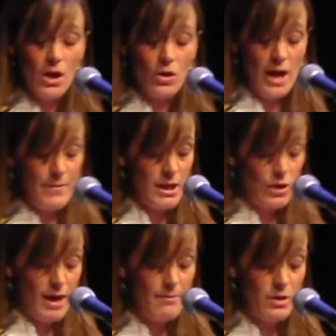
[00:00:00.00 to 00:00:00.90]
Grandma and
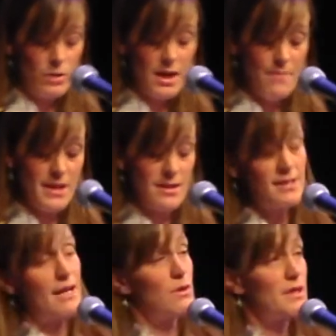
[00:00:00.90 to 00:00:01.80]
Grandpa were coming to
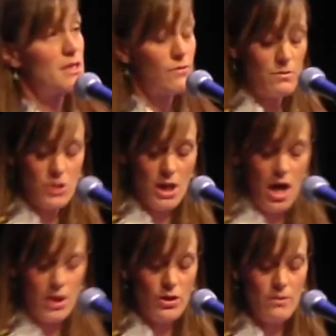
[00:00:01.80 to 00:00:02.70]
stay with us from
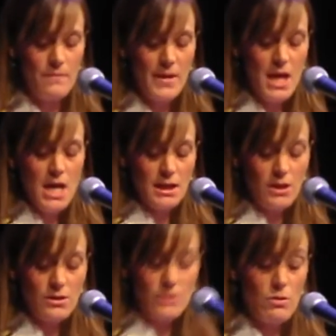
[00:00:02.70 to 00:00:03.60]
Chicago,
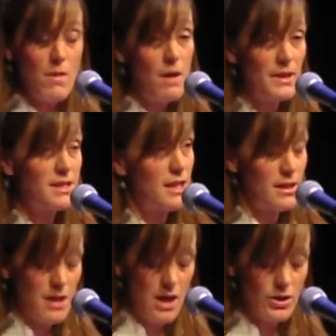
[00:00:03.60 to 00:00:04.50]
so Mom could see
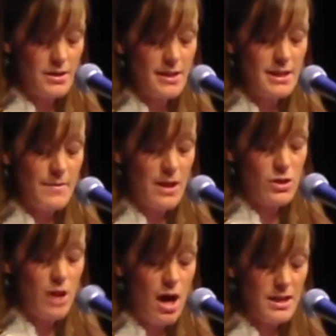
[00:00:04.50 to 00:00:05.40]
the doctors at a
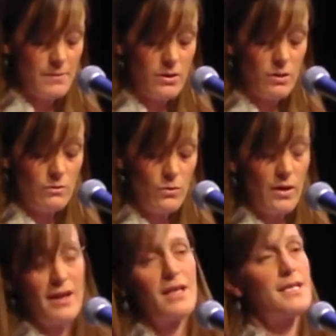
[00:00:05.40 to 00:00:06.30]
special hospital
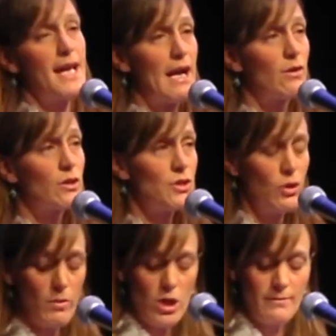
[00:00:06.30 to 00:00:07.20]
where they could take out her
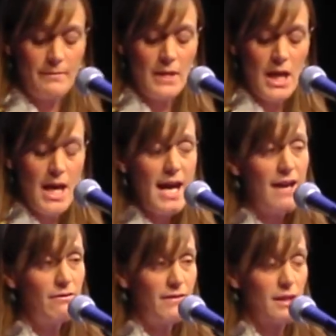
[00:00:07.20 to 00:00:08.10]
tumor
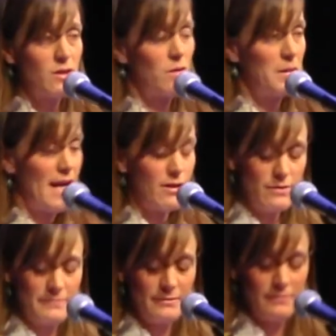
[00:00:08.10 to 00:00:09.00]
and fix her bladder.